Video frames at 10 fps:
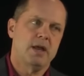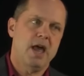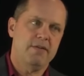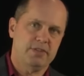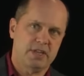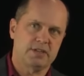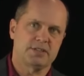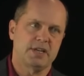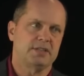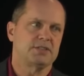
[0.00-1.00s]
Everything
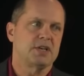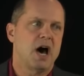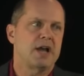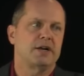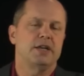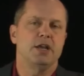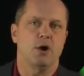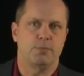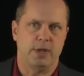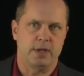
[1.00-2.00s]
sits on an
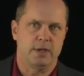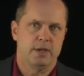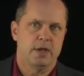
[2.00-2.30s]
ERP, an